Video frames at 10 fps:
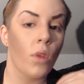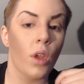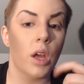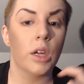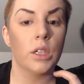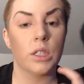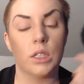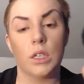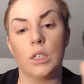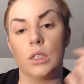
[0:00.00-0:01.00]
I just
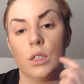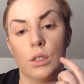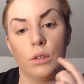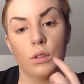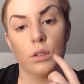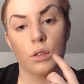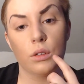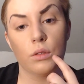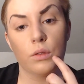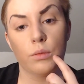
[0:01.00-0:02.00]
did
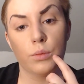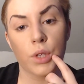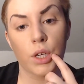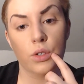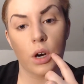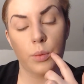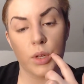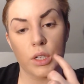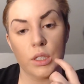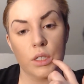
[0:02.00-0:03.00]
blood
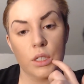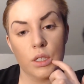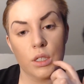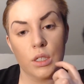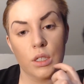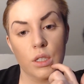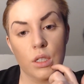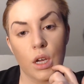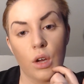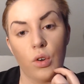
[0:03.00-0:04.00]
droplets
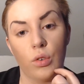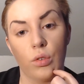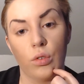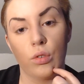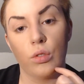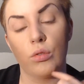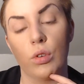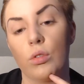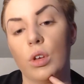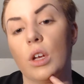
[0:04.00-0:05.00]
down
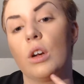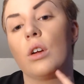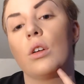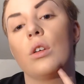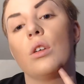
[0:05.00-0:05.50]
through here.